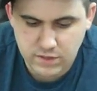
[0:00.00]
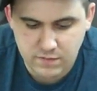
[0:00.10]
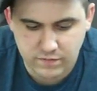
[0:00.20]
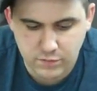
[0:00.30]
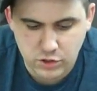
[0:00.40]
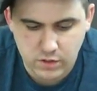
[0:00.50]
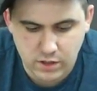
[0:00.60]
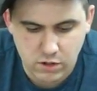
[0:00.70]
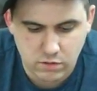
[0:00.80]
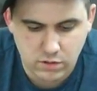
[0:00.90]
people from
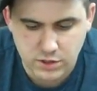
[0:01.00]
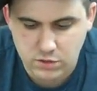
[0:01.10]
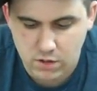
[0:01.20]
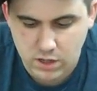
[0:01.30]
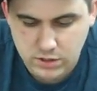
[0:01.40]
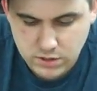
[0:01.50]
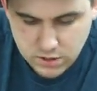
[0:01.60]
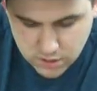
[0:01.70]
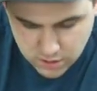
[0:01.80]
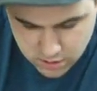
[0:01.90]
well, joining Ogryn squads. There
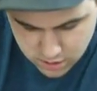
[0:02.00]
were.